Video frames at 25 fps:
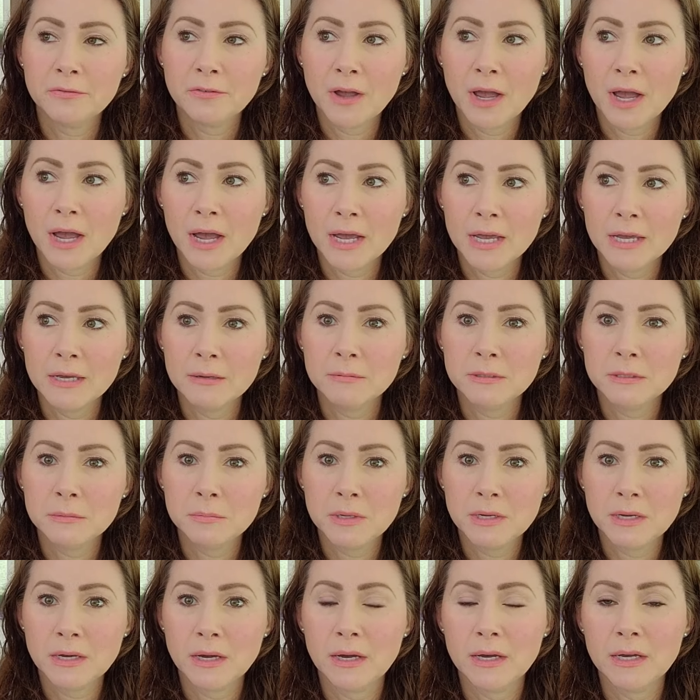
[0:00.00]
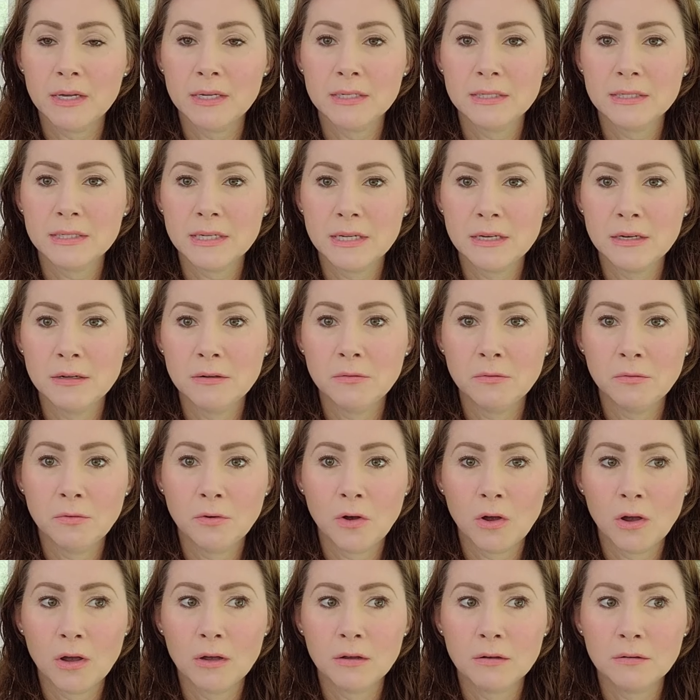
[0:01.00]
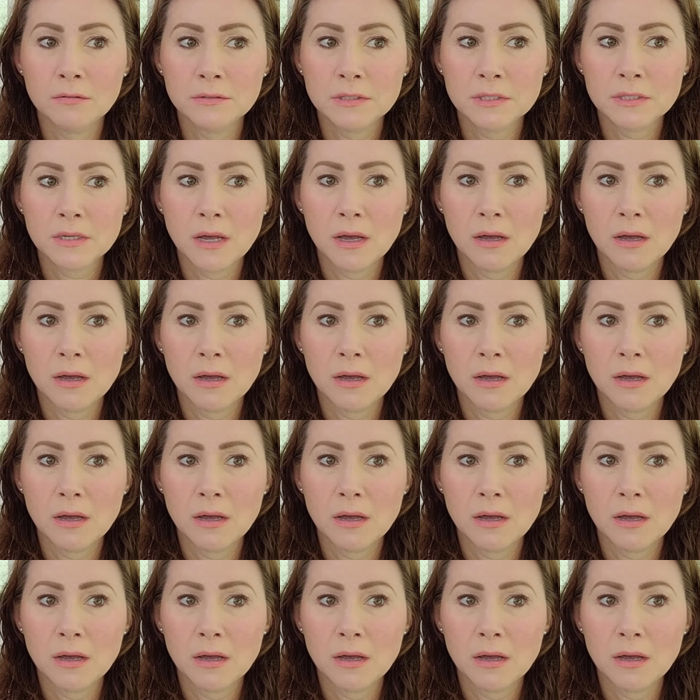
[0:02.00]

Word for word: vibes because it involves